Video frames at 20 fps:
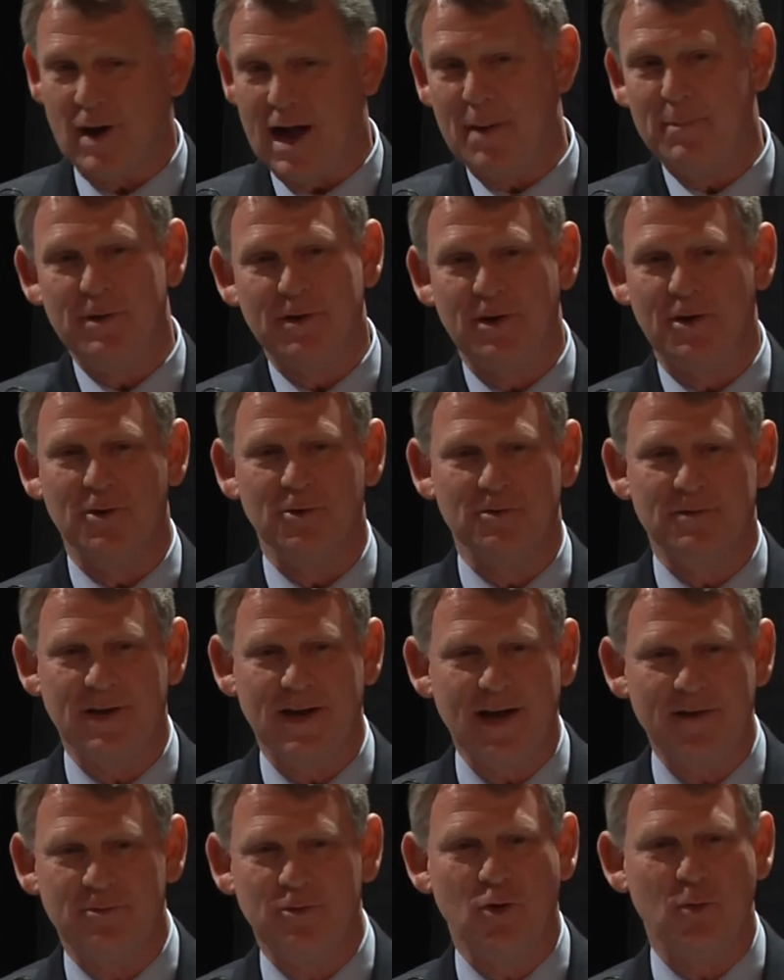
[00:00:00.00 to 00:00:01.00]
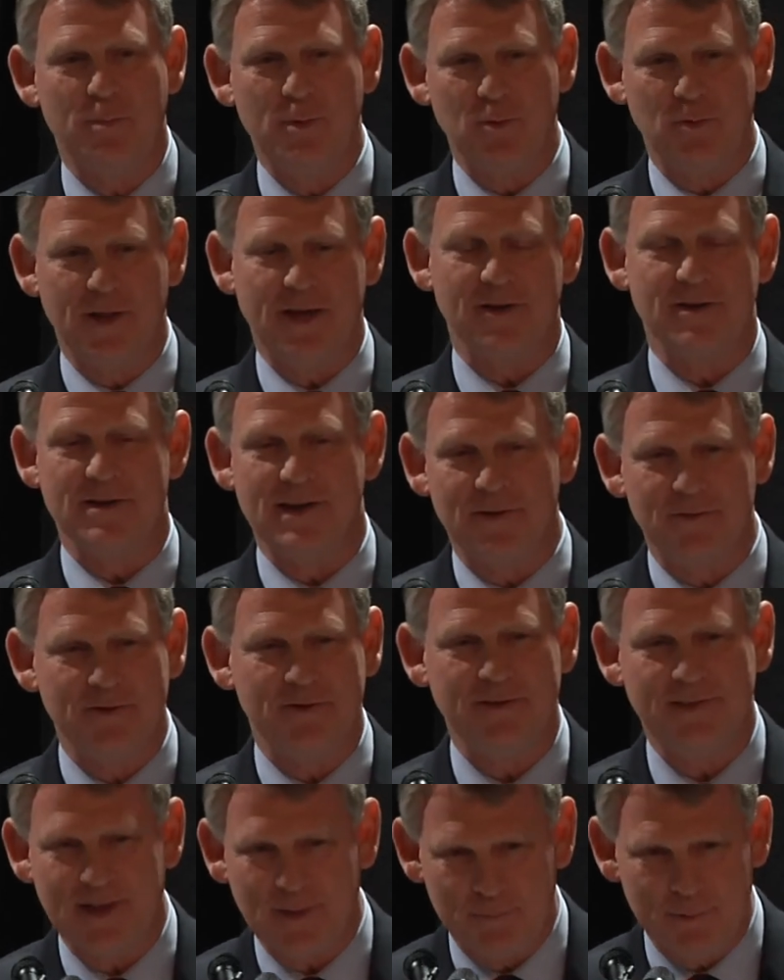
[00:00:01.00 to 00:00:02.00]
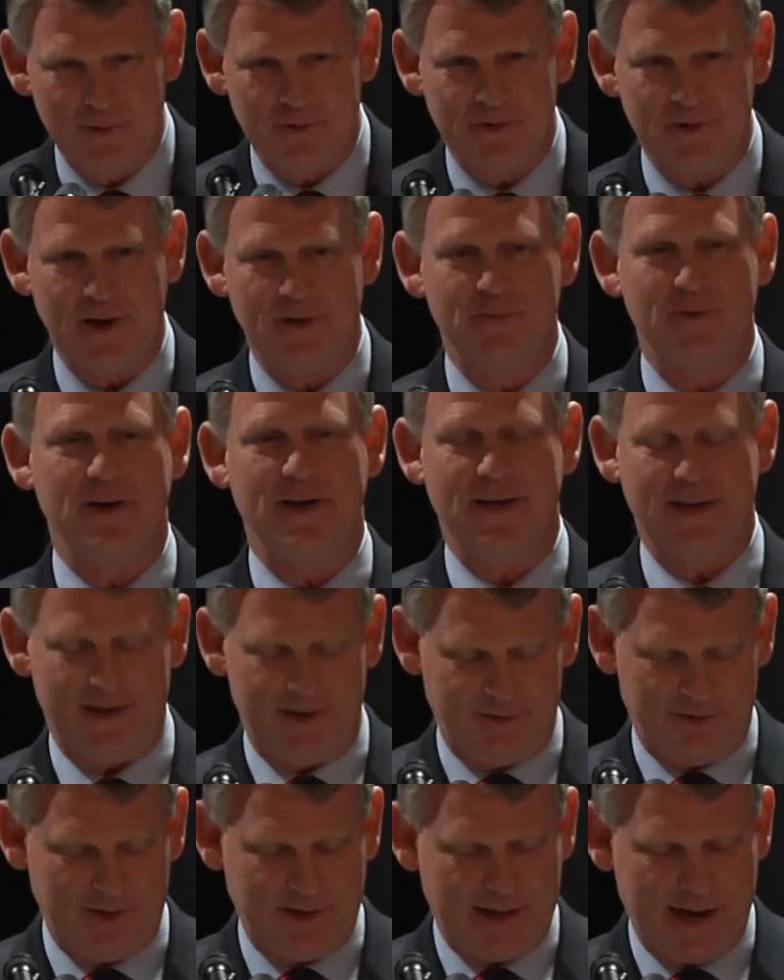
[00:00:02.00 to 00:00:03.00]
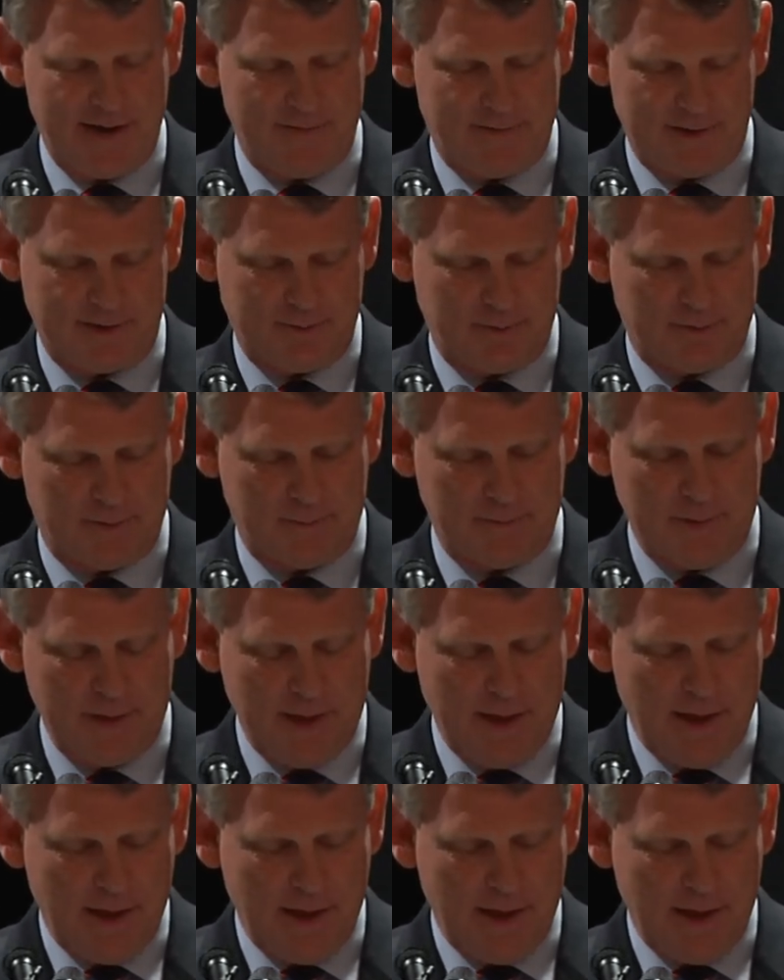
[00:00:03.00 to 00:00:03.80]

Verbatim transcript: Robin knows that I've told people they could never see that picture ever again, and she gave that to them.